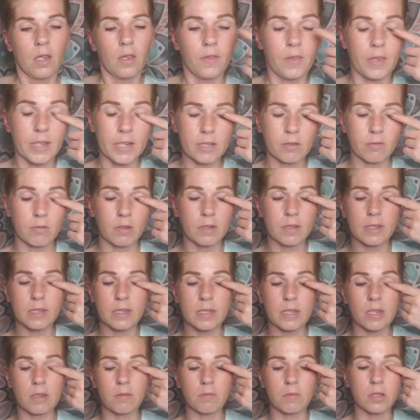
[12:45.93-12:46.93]
This one
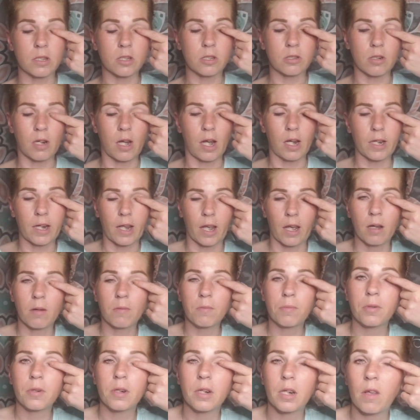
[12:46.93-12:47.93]
seemed to dry
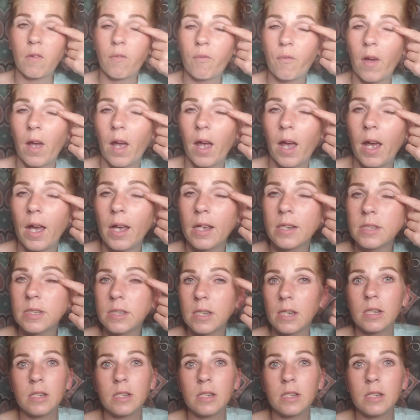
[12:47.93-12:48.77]
down pretty fast